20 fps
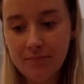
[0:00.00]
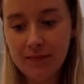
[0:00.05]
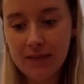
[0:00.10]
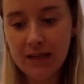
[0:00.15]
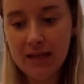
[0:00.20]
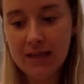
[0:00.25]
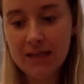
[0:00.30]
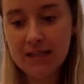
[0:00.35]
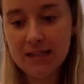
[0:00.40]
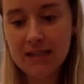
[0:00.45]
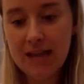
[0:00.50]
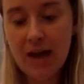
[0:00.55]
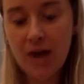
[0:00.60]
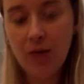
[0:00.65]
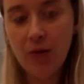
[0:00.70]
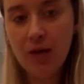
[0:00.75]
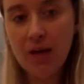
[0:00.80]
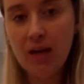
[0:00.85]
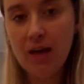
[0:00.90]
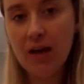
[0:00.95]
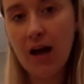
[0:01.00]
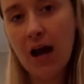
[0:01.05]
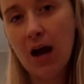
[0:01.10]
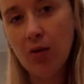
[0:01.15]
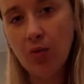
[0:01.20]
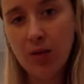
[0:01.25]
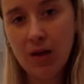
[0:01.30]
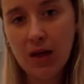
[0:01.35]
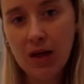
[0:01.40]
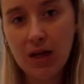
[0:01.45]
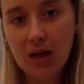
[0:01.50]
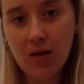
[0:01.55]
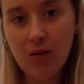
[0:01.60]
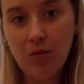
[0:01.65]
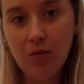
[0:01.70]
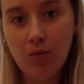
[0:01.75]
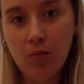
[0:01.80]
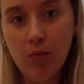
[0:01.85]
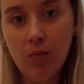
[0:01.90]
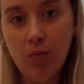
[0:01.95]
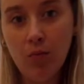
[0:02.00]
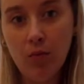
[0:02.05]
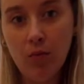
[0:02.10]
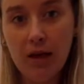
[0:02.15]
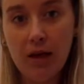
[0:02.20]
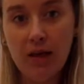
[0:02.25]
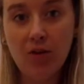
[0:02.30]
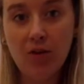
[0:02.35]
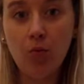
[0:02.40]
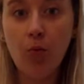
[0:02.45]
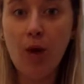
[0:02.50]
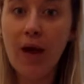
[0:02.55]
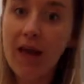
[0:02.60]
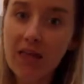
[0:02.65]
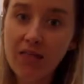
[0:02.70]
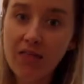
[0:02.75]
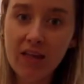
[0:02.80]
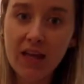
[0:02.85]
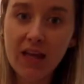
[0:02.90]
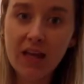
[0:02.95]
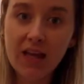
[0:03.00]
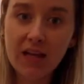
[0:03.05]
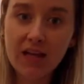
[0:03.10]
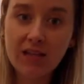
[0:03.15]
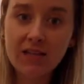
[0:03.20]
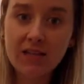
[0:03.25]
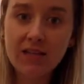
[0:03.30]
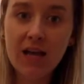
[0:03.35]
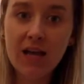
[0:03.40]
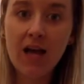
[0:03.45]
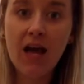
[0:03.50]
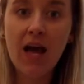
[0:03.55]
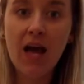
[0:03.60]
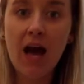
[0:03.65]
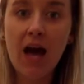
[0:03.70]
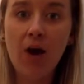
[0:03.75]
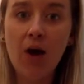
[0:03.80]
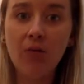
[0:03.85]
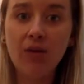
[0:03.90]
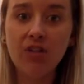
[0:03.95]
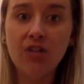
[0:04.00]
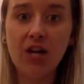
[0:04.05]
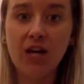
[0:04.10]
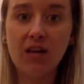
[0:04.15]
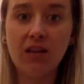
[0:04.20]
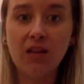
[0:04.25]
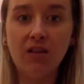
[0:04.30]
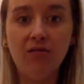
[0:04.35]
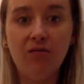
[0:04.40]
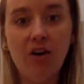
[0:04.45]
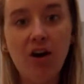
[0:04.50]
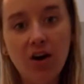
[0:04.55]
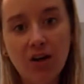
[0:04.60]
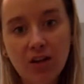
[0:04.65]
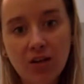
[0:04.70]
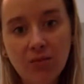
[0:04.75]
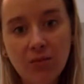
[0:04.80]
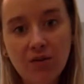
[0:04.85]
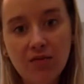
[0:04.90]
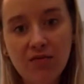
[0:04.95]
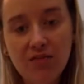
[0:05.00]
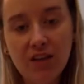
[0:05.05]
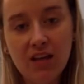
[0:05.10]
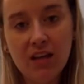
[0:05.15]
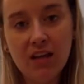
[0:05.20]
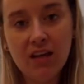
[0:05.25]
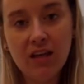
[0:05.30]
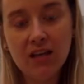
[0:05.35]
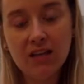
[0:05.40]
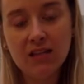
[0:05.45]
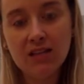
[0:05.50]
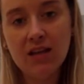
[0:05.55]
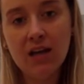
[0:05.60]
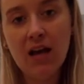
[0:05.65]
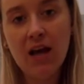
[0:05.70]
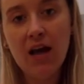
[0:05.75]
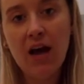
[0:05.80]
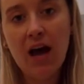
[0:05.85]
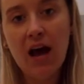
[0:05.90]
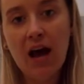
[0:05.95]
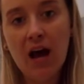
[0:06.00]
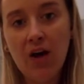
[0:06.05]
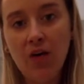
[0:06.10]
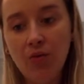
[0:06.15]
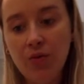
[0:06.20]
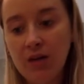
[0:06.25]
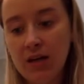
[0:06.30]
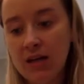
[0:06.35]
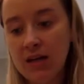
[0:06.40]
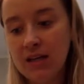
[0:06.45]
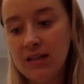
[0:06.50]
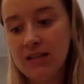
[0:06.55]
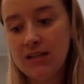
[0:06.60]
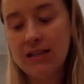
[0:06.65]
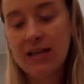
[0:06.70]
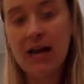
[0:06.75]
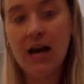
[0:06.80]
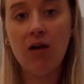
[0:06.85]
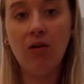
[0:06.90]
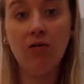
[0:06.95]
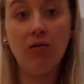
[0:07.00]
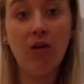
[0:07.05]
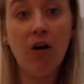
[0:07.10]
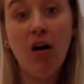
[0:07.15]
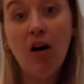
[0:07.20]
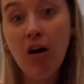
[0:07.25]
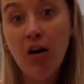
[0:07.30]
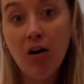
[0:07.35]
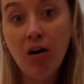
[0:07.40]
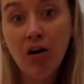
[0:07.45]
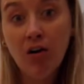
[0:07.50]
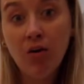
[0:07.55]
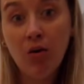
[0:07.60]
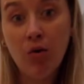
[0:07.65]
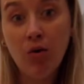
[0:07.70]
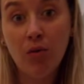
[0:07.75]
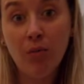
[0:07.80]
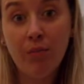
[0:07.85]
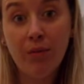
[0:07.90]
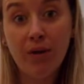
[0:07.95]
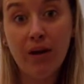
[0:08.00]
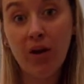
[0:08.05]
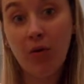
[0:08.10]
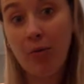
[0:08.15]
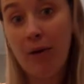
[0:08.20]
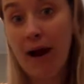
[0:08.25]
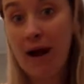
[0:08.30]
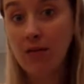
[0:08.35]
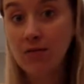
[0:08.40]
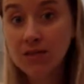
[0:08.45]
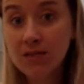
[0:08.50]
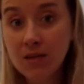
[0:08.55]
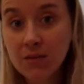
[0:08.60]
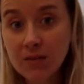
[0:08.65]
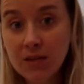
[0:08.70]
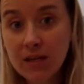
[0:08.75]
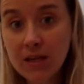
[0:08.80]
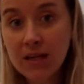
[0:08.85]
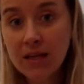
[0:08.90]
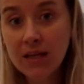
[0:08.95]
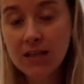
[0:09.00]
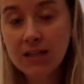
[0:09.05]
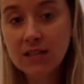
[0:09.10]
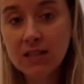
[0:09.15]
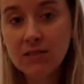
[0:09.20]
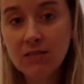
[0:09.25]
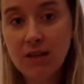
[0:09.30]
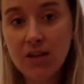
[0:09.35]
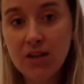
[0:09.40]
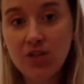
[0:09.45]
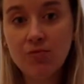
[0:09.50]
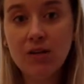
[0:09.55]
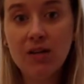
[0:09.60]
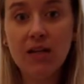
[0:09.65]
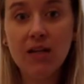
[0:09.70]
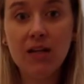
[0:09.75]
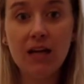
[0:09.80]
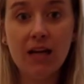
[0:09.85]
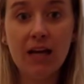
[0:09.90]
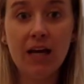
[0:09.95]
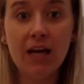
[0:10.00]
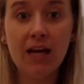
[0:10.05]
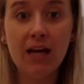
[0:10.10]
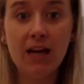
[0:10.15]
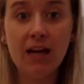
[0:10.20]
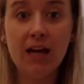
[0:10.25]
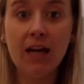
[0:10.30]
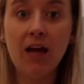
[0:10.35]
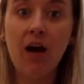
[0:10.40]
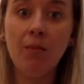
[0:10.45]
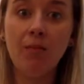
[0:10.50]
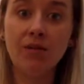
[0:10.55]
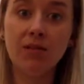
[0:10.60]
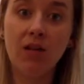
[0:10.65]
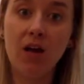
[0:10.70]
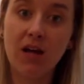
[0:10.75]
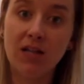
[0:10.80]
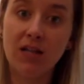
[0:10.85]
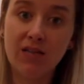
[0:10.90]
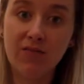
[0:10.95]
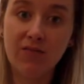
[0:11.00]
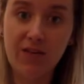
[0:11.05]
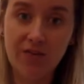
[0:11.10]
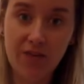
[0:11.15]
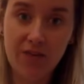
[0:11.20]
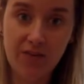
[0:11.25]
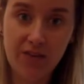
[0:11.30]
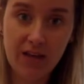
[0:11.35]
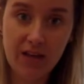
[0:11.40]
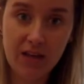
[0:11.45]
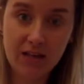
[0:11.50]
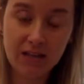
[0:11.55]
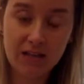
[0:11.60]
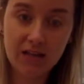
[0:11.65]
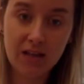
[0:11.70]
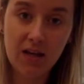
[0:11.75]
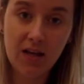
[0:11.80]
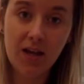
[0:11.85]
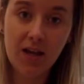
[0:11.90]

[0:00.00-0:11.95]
is how we either weigh things, how we check the volume of things, how we see how long or big around something is. Measurement can encompass lots of different things.